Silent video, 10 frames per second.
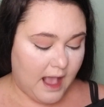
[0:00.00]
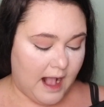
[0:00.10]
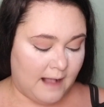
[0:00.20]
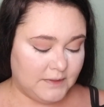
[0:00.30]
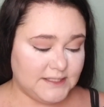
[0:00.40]

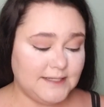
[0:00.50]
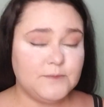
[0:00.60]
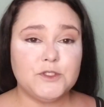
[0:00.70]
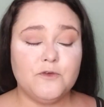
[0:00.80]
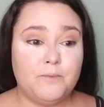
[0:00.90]
He
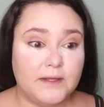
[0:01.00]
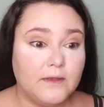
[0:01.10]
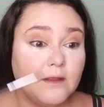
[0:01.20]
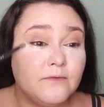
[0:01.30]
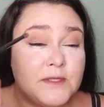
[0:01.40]
seems to have
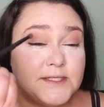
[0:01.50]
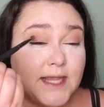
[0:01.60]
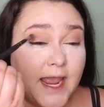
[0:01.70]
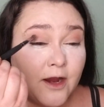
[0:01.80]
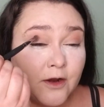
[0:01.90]
been this
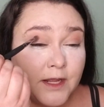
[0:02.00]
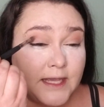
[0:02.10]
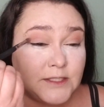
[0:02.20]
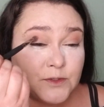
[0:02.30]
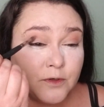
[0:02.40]

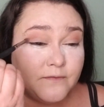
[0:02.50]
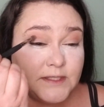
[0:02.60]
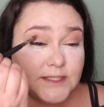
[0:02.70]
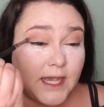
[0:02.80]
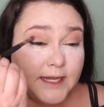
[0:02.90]
arrogant, sort of
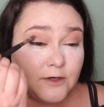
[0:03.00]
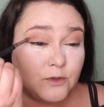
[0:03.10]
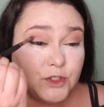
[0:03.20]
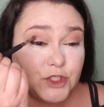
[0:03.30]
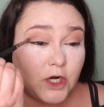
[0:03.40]

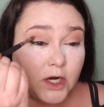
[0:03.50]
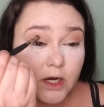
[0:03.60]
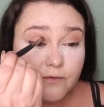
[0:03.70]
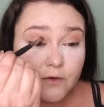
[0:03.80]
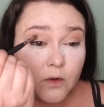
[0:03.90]
entitled
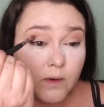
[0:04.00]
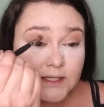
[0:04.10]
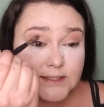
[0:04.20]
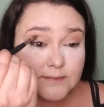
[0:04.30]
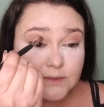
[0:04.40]
jerk for
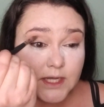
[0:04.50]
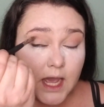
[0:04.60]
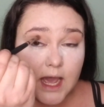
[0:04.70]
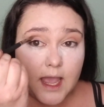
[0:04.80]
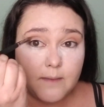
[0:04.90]
quite some
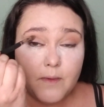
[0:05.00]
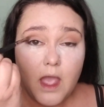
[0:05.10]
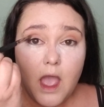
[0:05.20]
time.